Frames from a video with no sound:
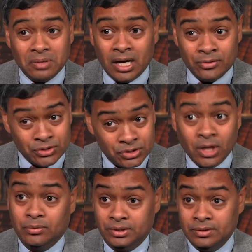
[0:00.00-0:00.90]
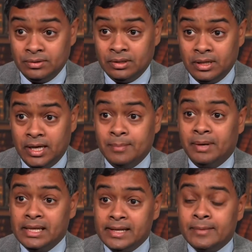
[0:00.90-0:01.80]
Others don't. And
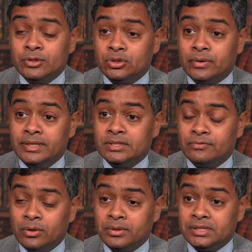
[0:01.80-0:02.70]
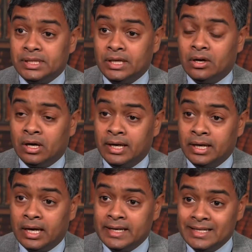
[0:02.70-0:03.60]
my laboratory is focusing
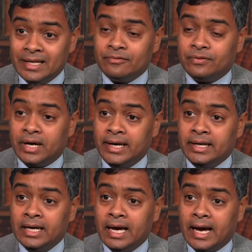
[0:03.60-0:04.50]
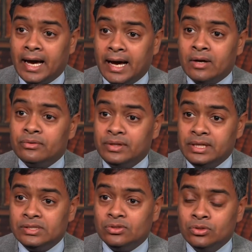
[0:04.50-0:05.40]
on identifying how
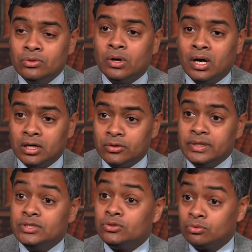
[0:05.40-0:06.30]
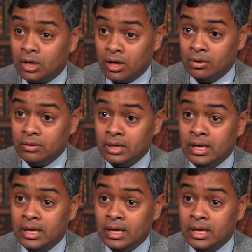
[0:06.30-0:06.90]
these new arteries grow